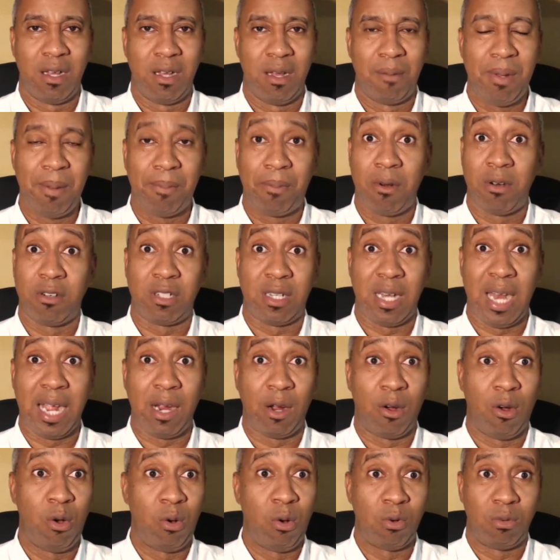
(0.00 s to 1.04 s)
People are just like,
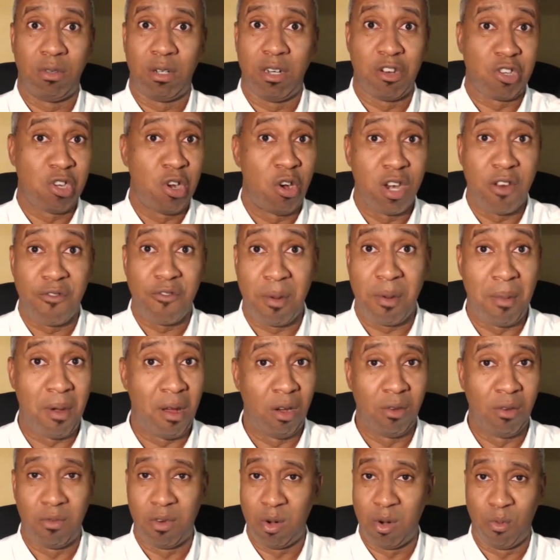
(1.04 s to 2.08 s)
oh, there's honey from
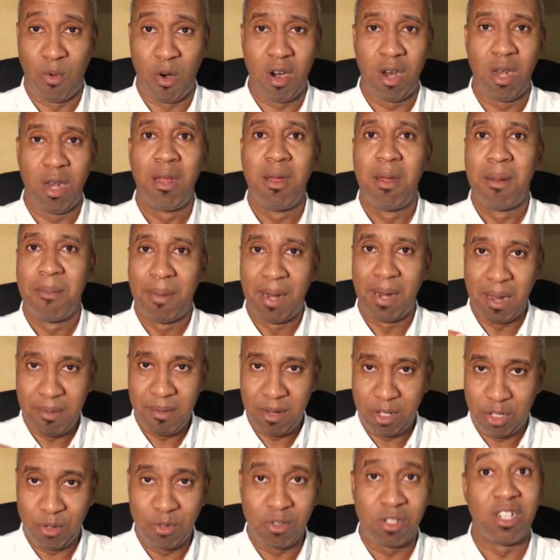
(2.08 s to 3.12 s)
all over the world, but let me
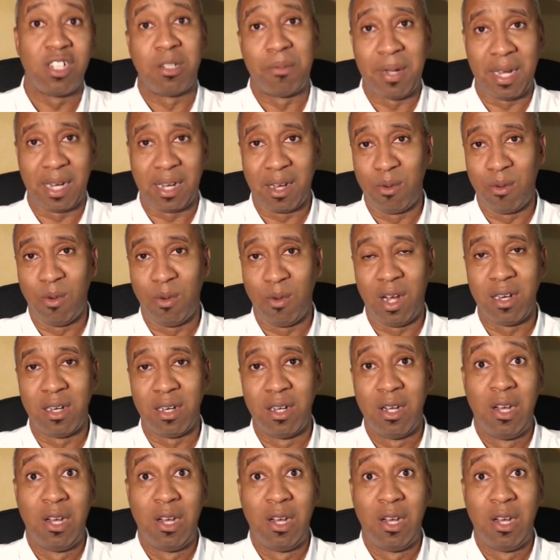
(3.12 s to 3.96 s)
choose the Jamaican one.